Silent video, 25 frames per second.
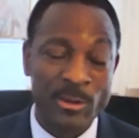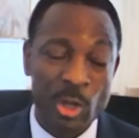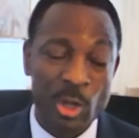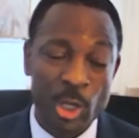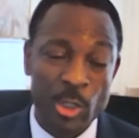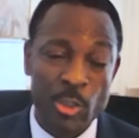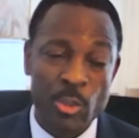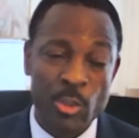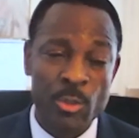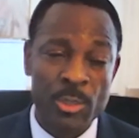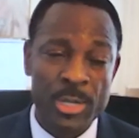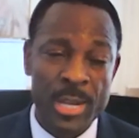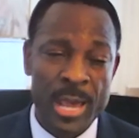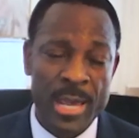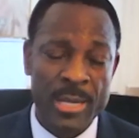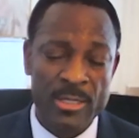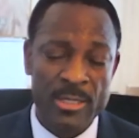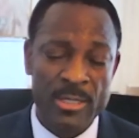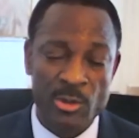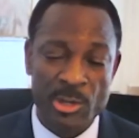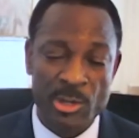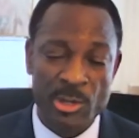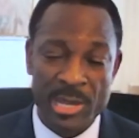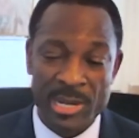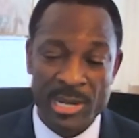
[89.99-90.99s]
And they do
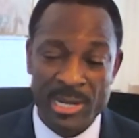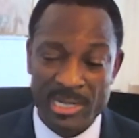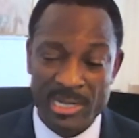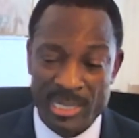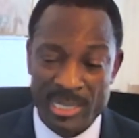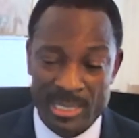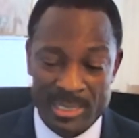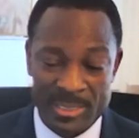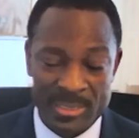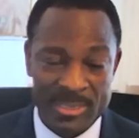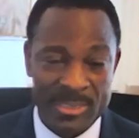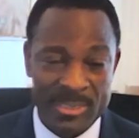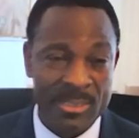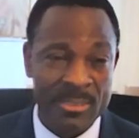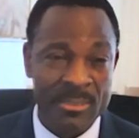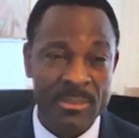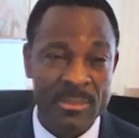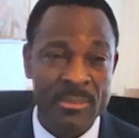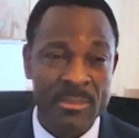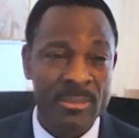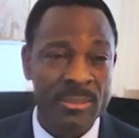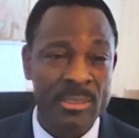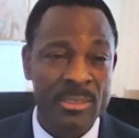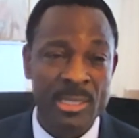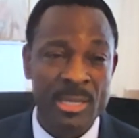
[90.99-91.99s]
that
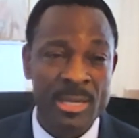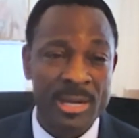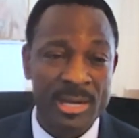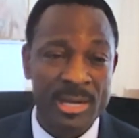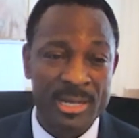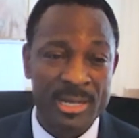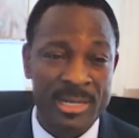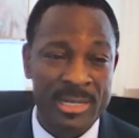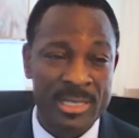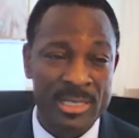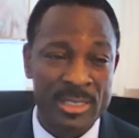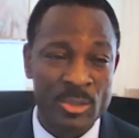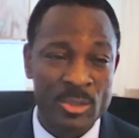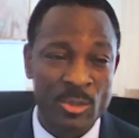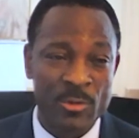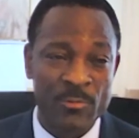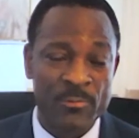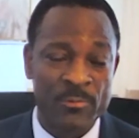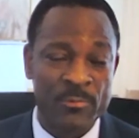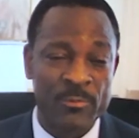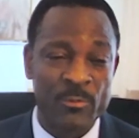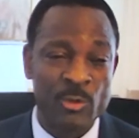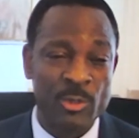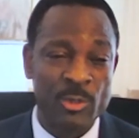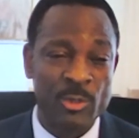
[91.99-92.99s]
regardless
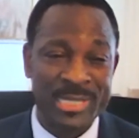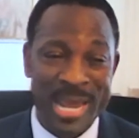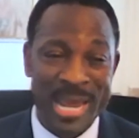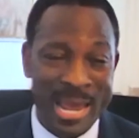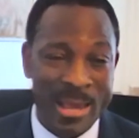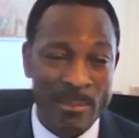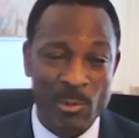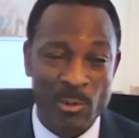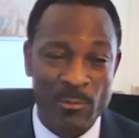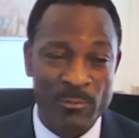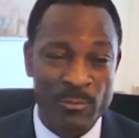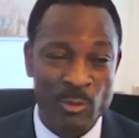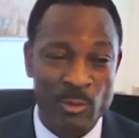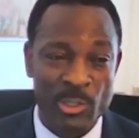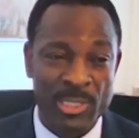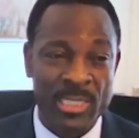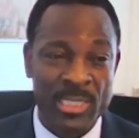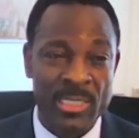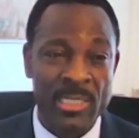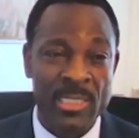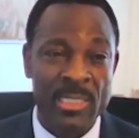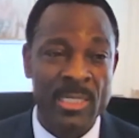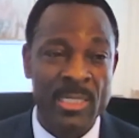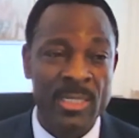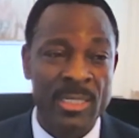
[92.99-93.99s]
of the time of
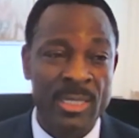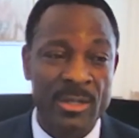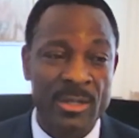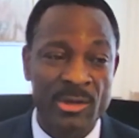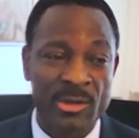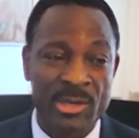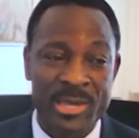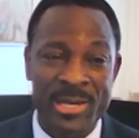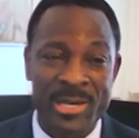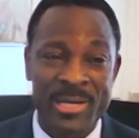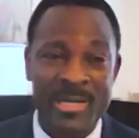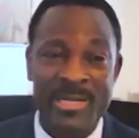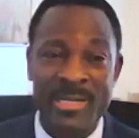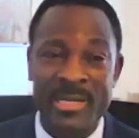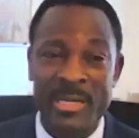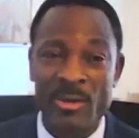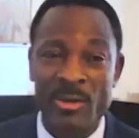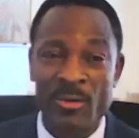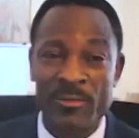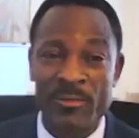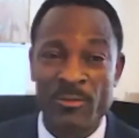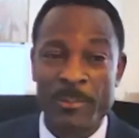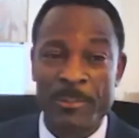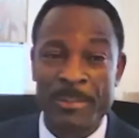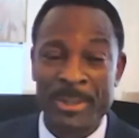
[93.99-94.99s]
the year,
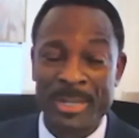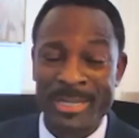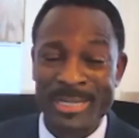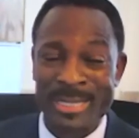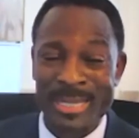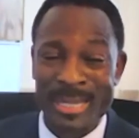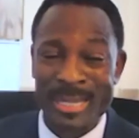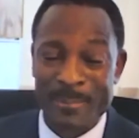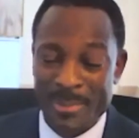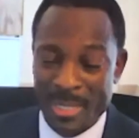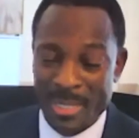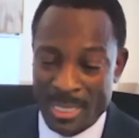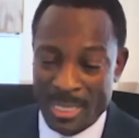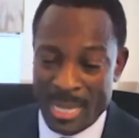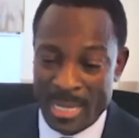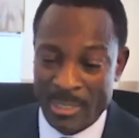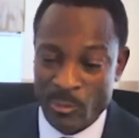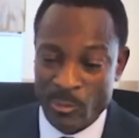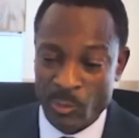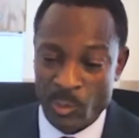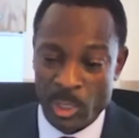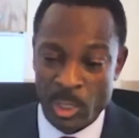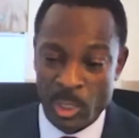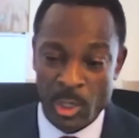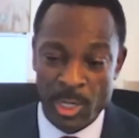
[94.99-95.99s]
regardless of the
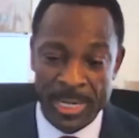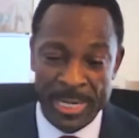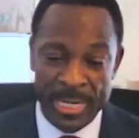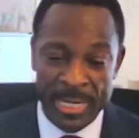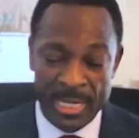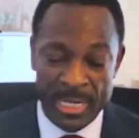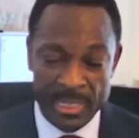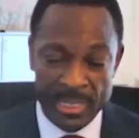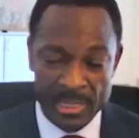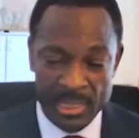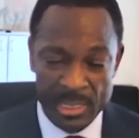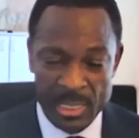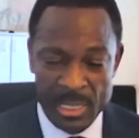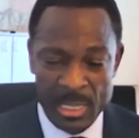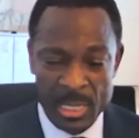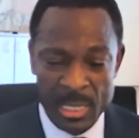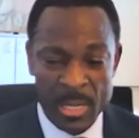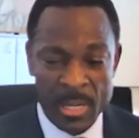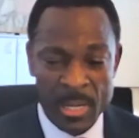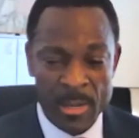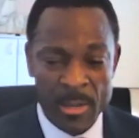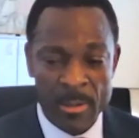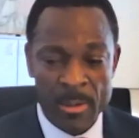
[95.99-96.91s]
pandemic that we are in.